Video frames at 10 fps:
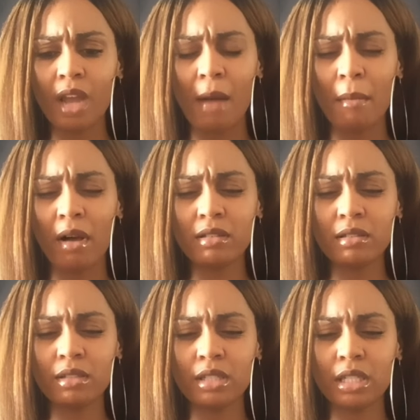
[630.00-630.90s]
I'm
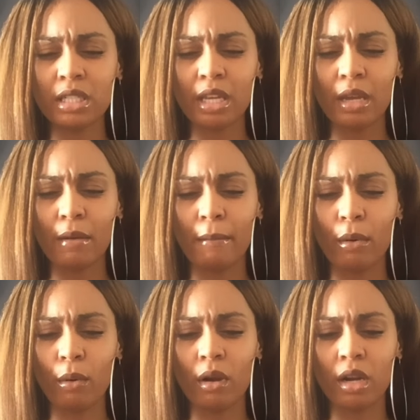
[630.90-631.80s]
also just seeing
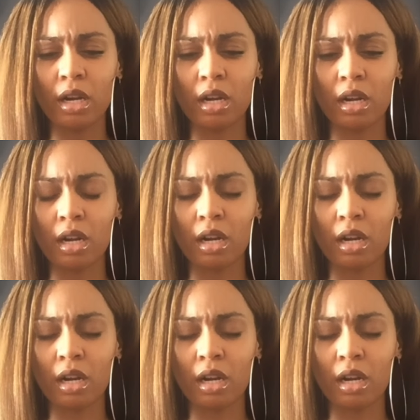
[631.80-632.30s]
more